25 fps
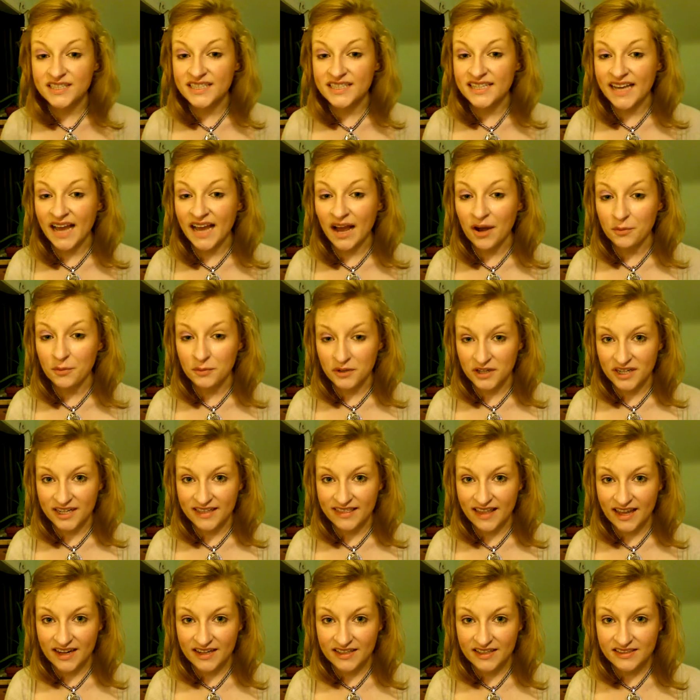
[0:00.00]
Do you see how
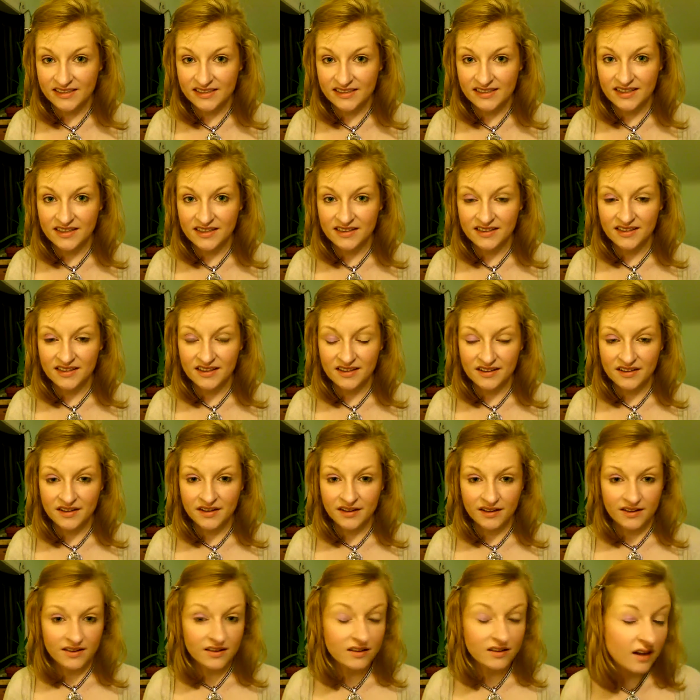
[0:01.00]
pretty that
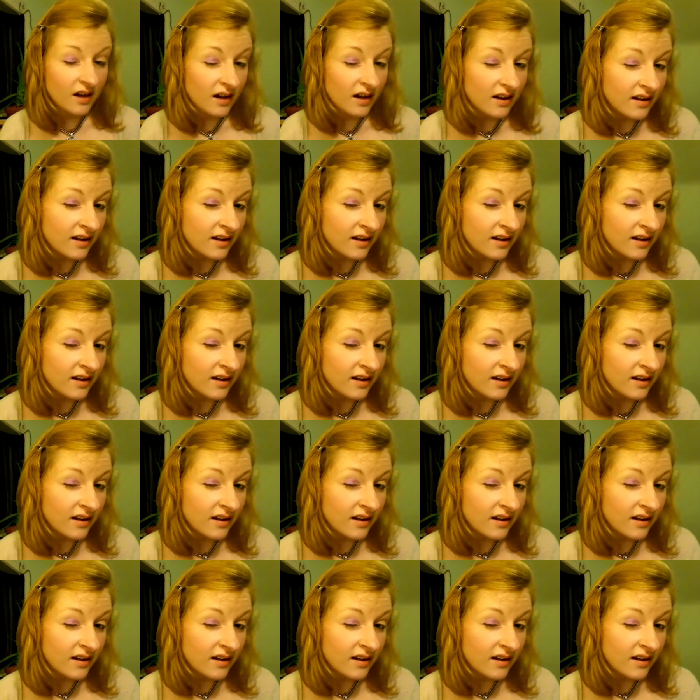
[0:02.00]
is?